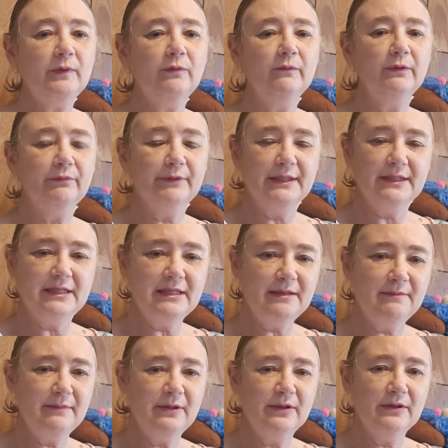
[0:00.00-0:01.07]
would
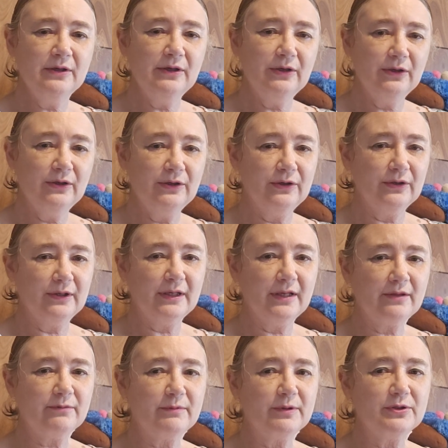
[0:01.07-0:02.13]
redeem her. In
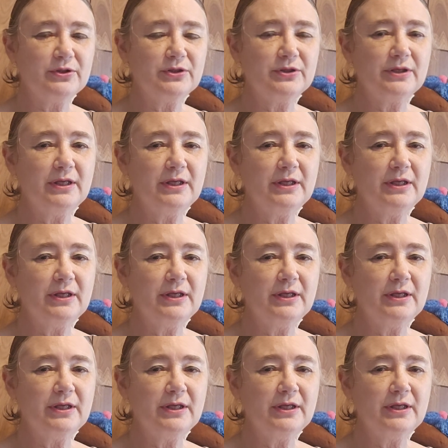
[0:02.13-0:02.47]
other words,